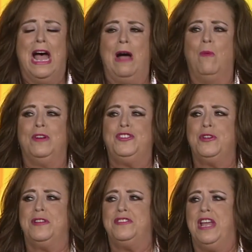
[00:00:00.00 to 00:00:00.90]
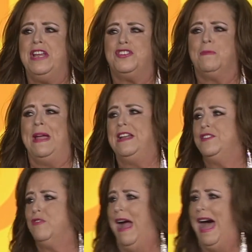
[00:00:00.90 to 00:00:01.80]
I want you to teach me
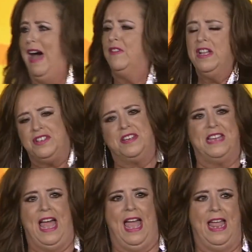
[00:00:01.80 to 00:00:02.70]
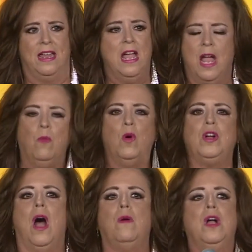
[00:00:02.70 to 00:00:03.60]
to drive today, and we'll
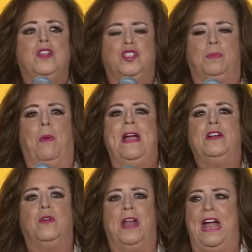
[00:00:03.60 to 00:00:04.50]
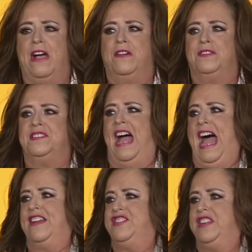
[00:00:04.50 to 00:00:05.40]
go sprinkled Harold's
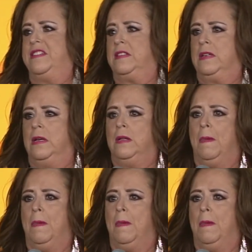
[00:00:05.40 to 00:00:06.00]
ashes.